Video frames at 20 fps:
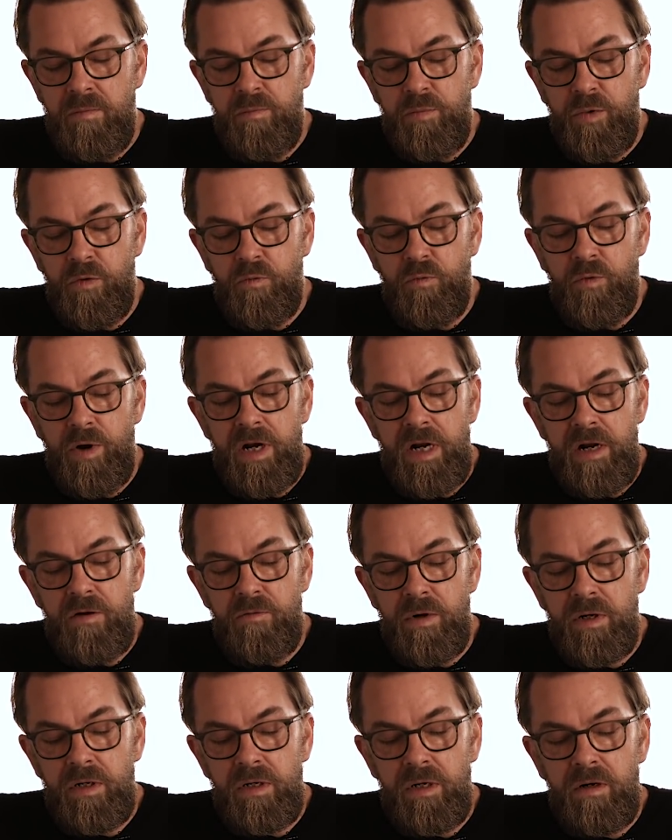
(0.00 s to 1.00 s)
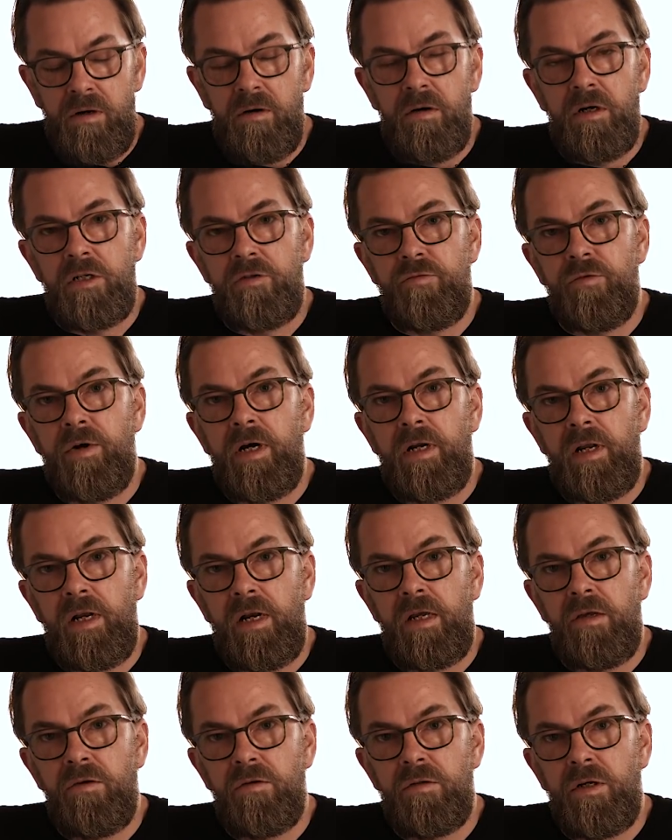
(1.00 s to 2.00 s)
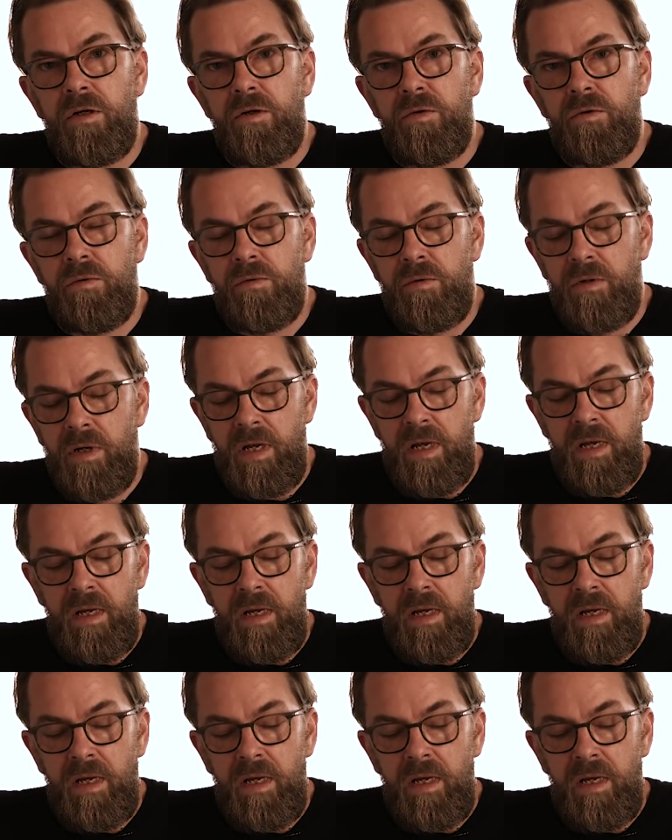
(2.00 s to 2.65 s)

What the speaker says: But when I want the colors right, and I usually do,